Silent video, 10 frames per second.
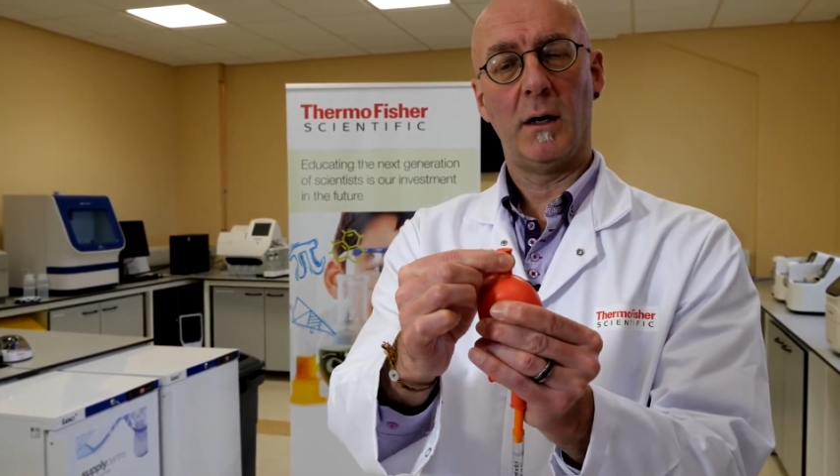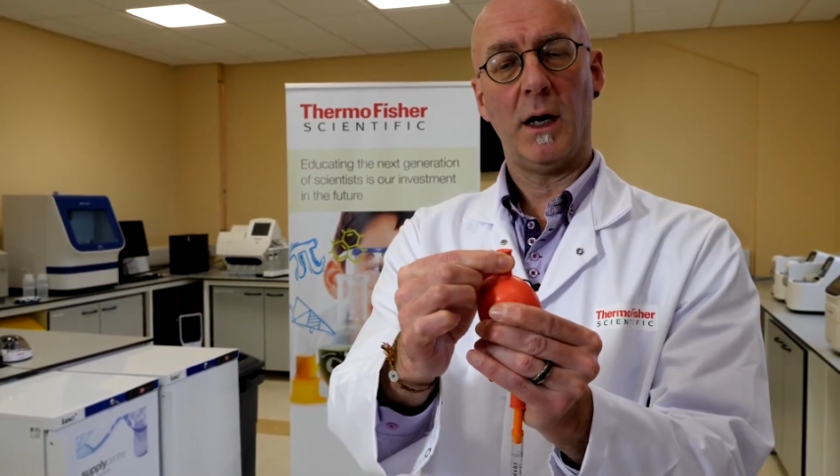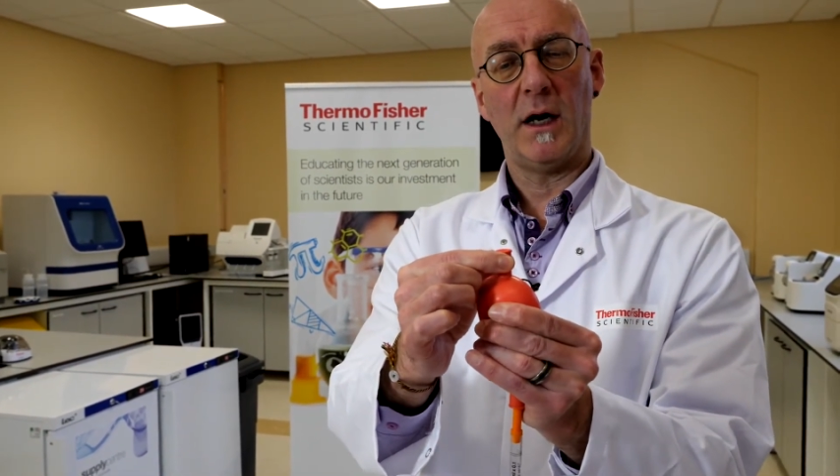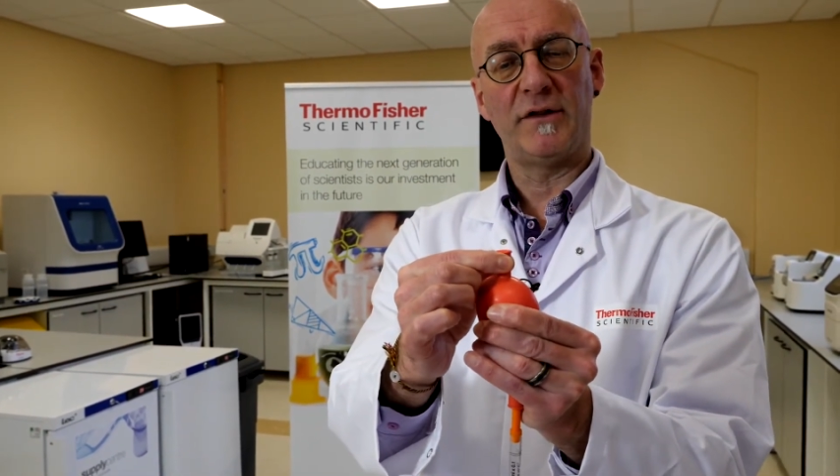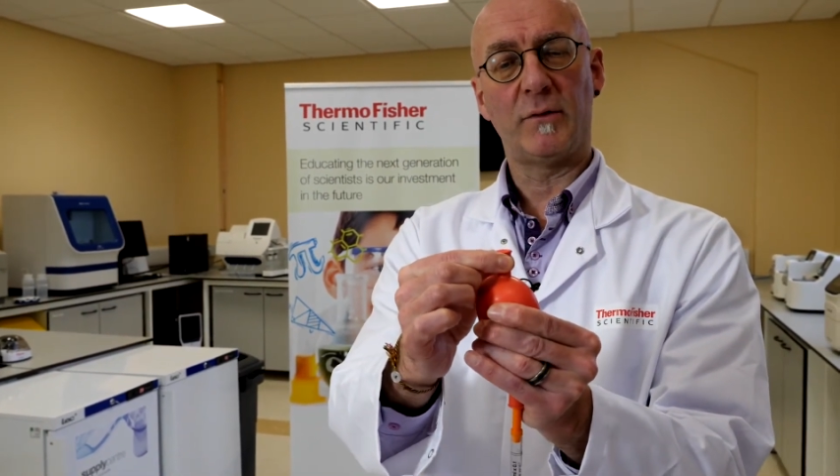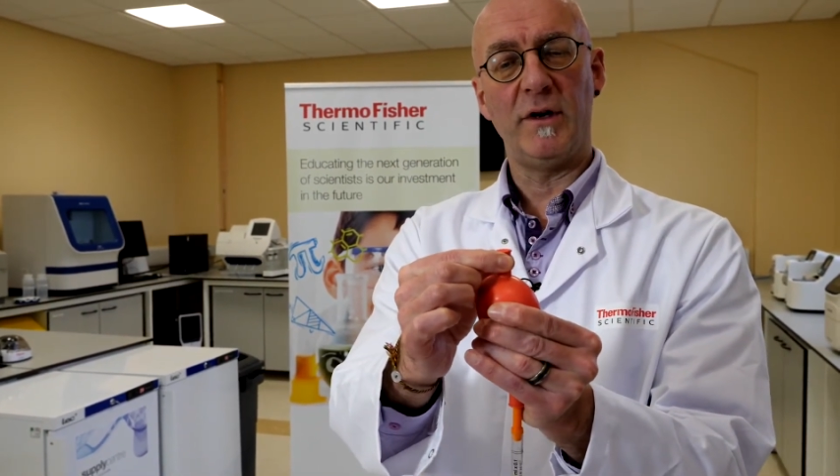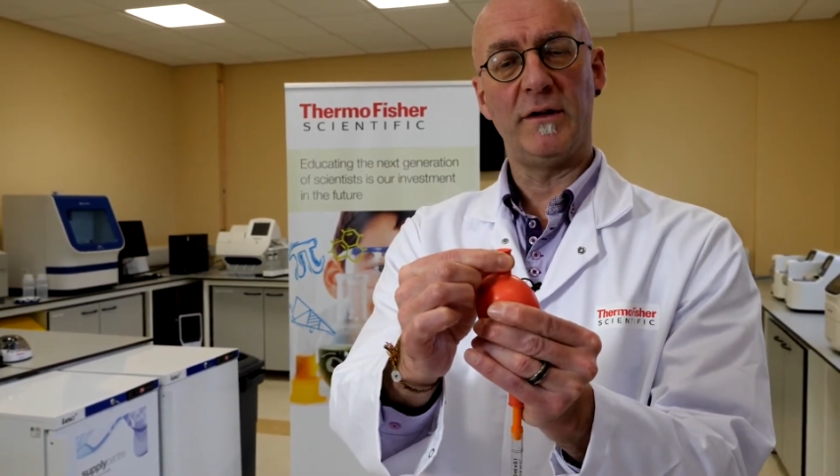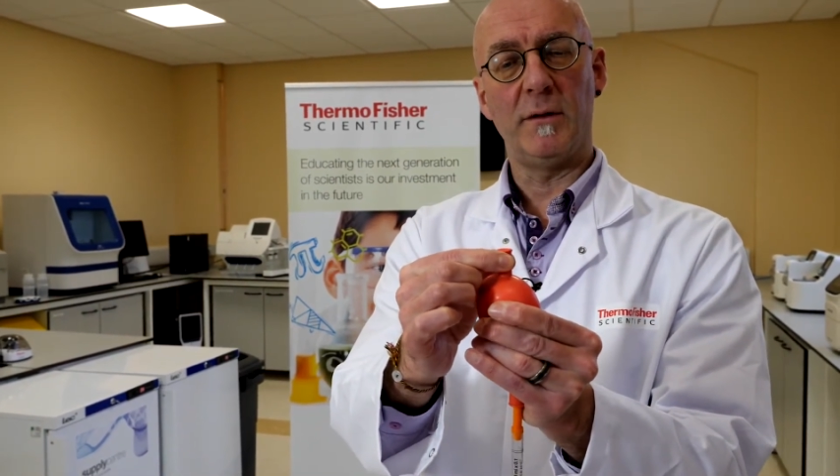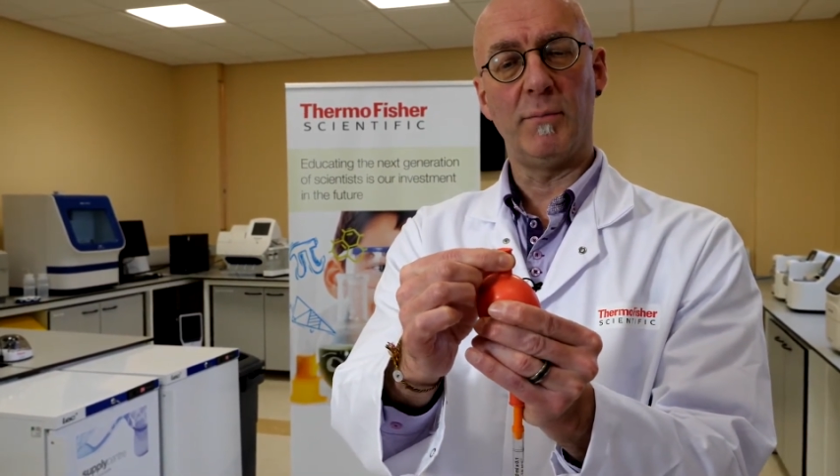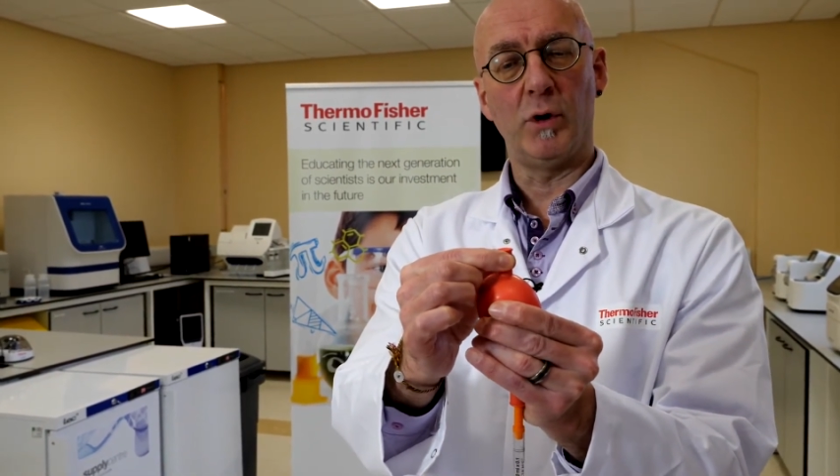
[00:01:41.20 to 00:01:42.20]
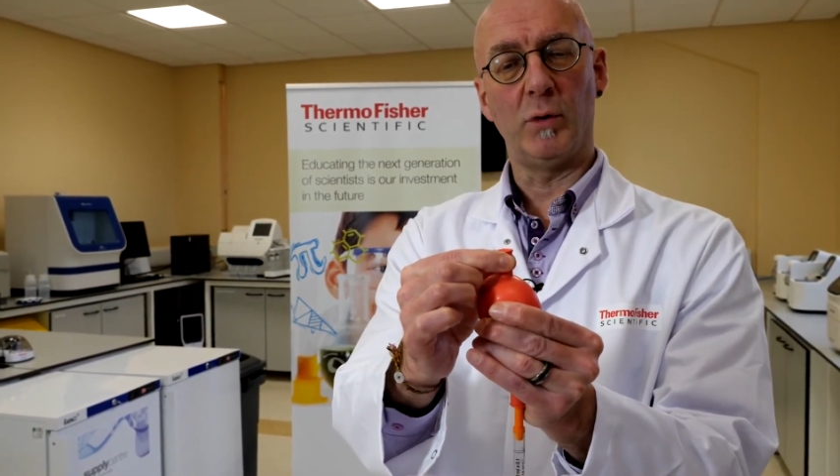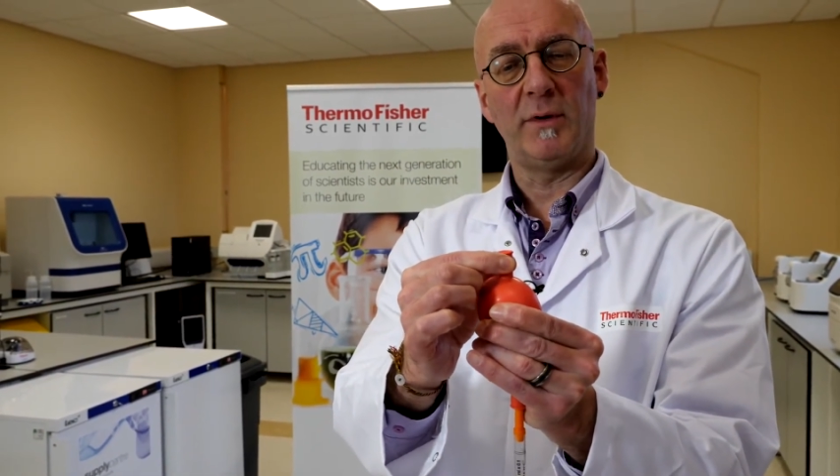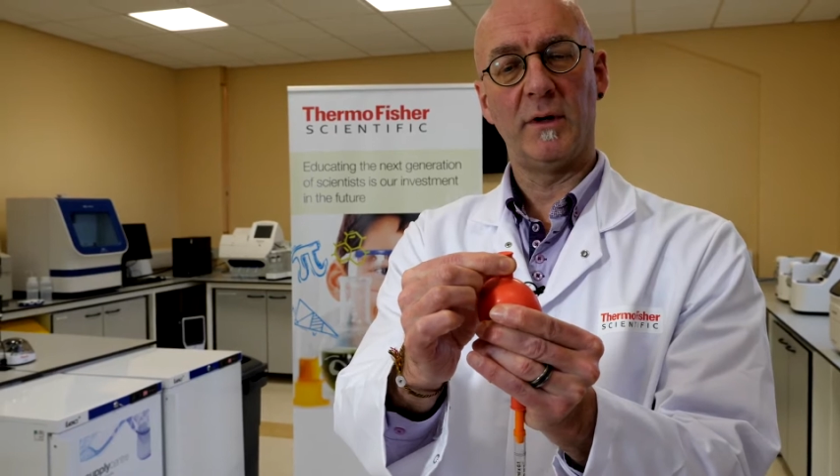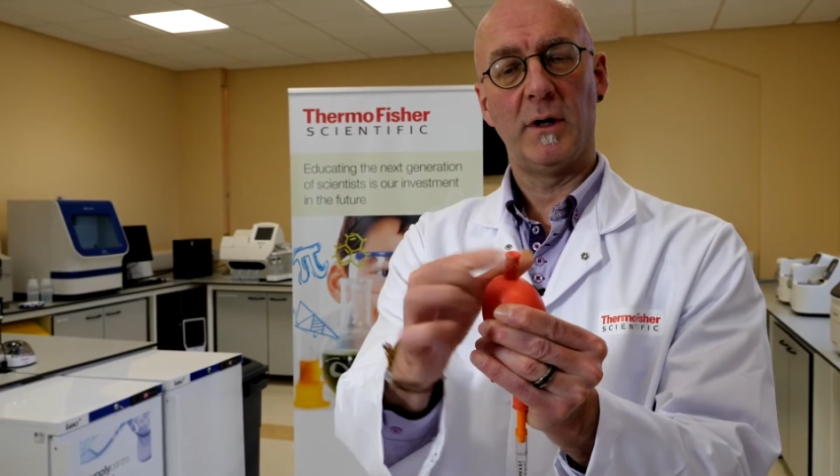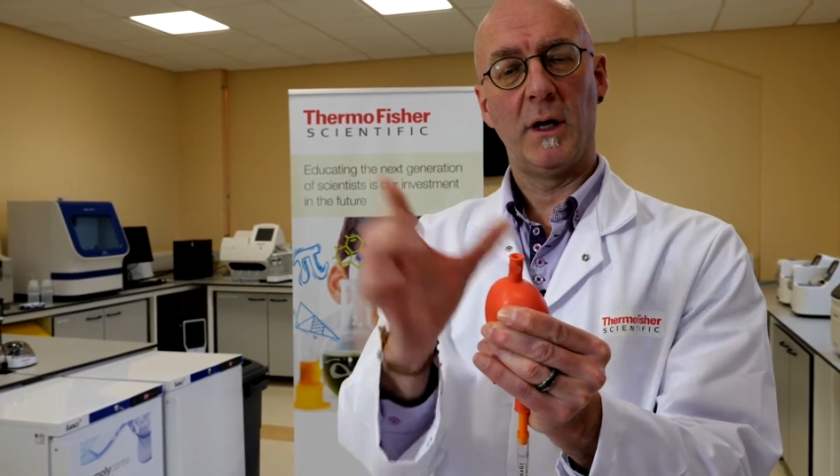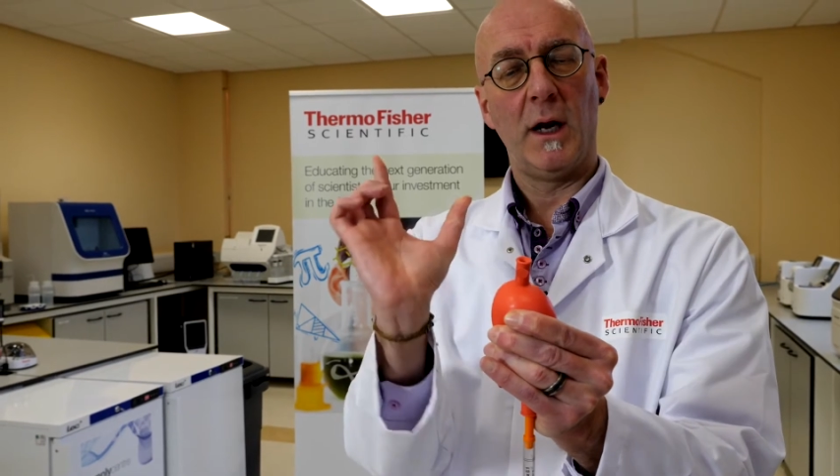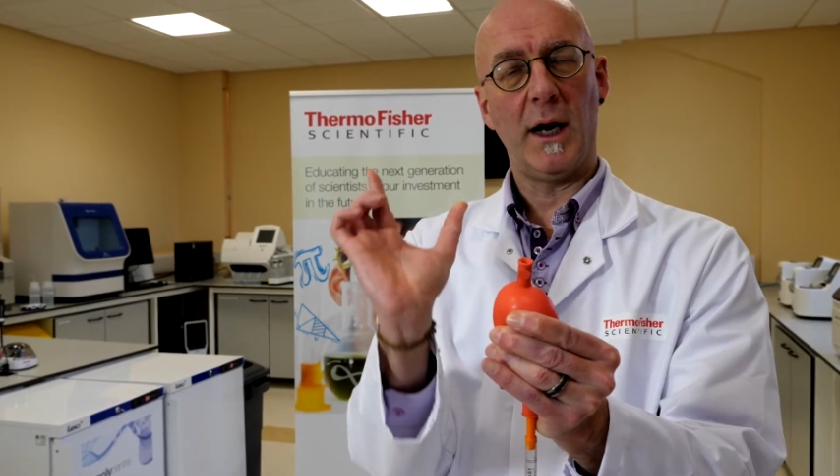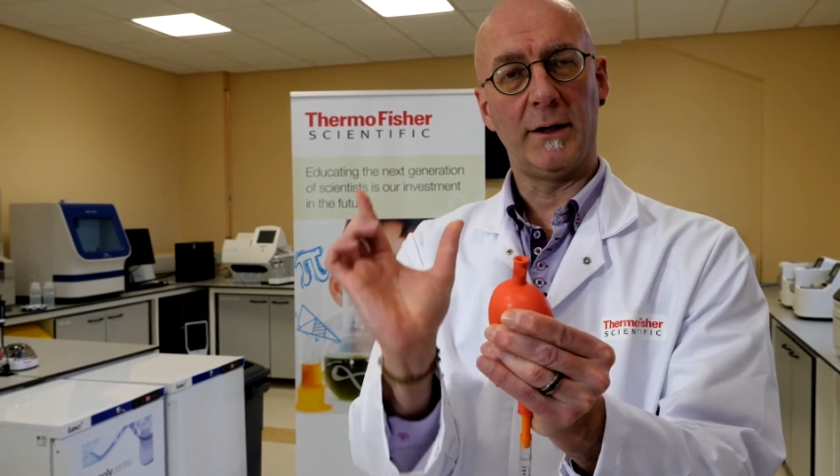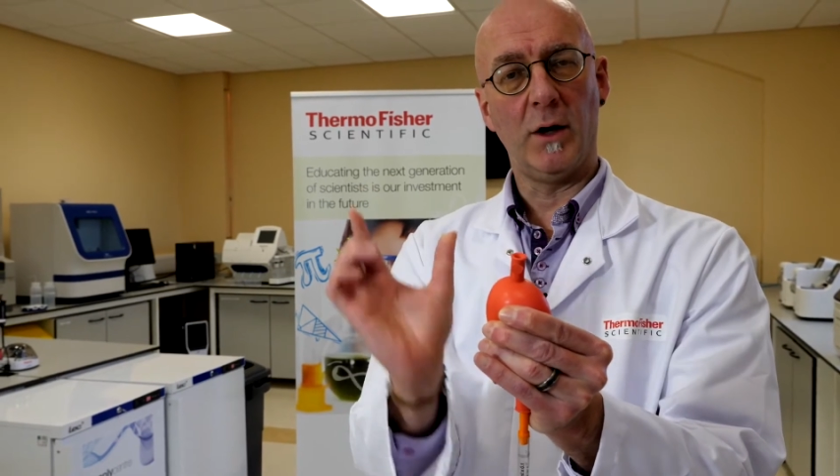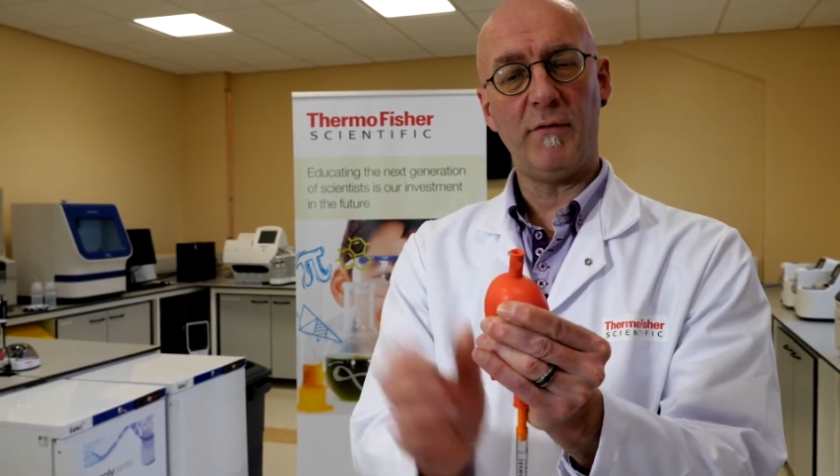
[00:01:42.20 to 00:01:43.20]
and squeezing the bulb.
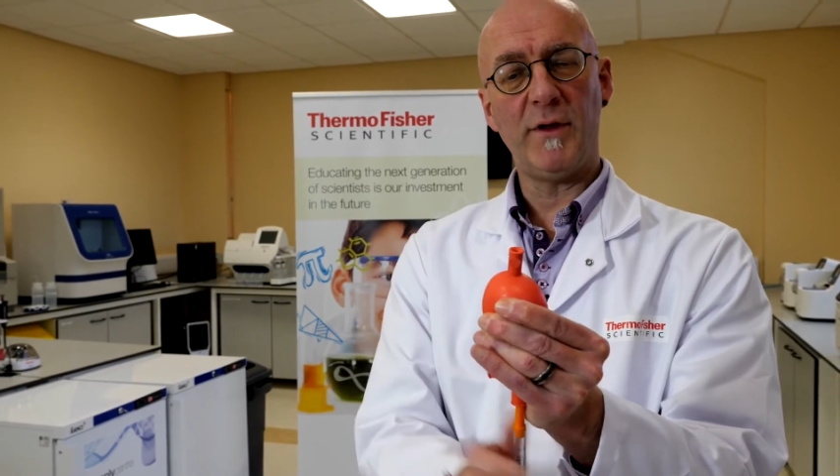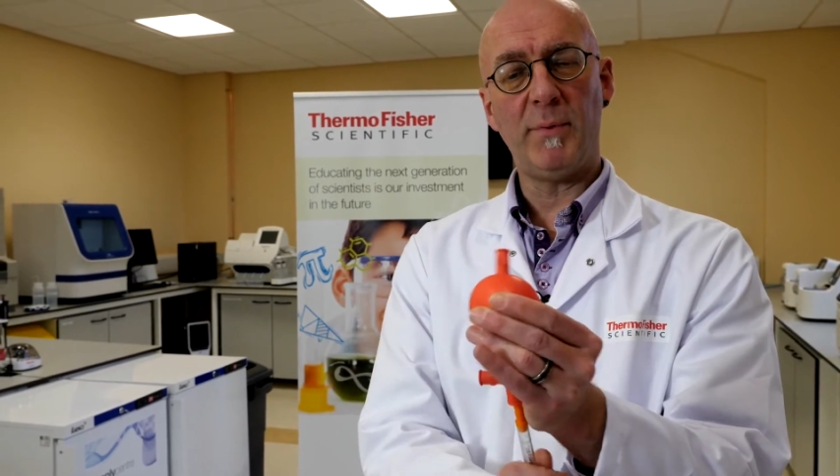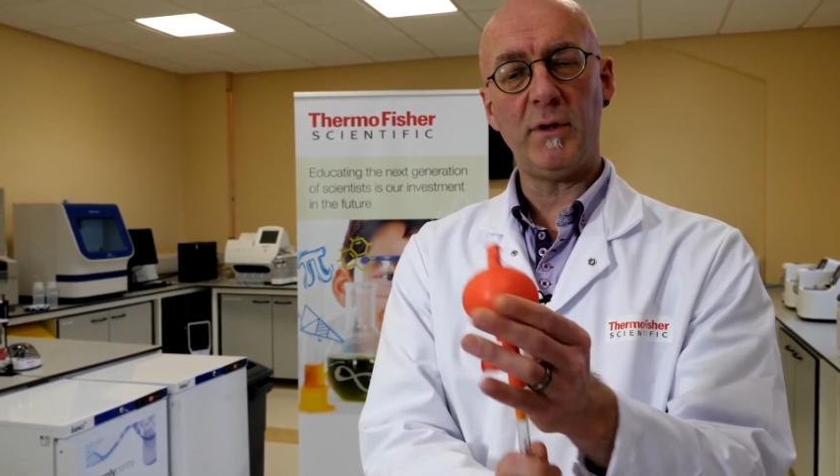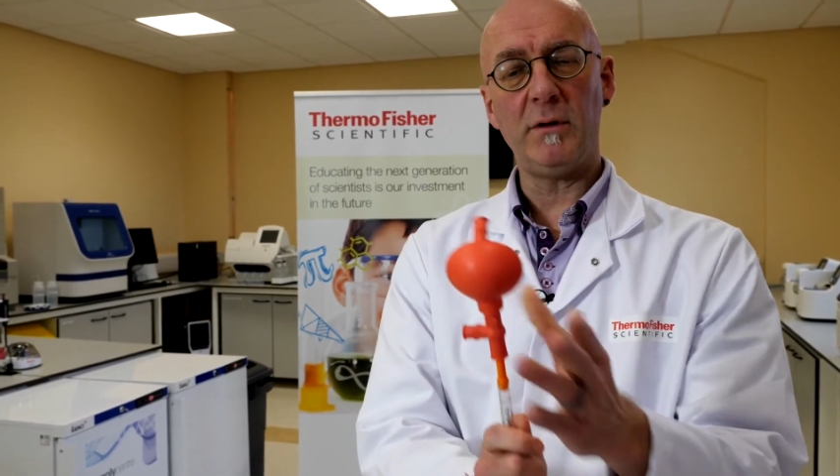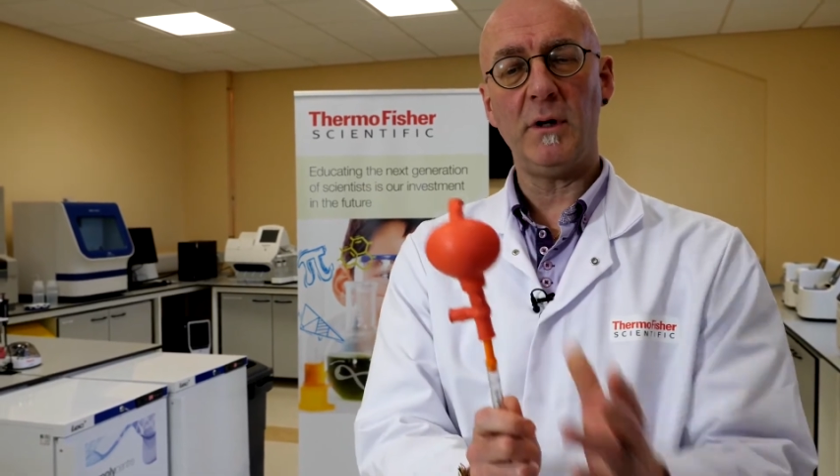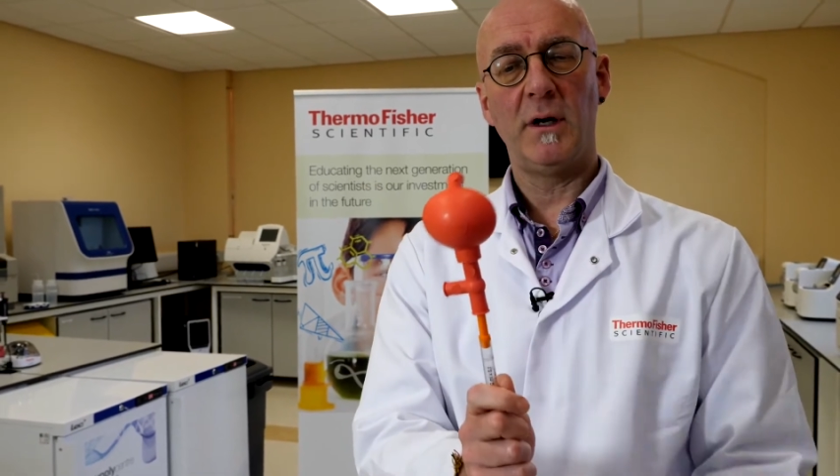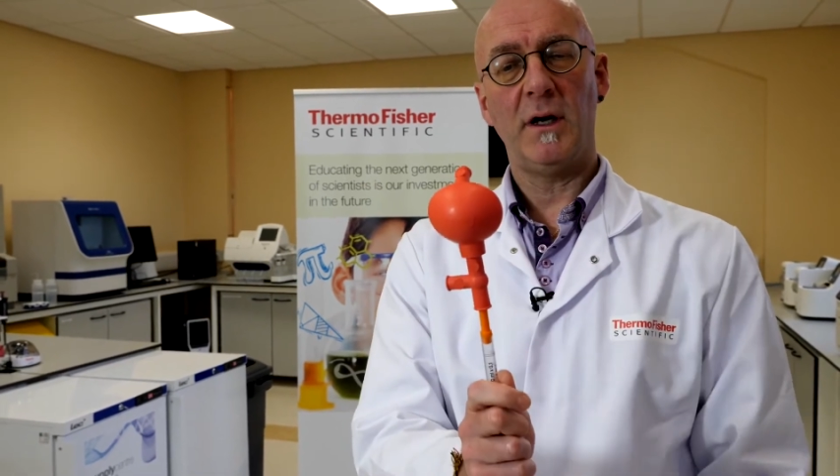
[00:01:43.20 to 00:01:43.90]
Let go of the button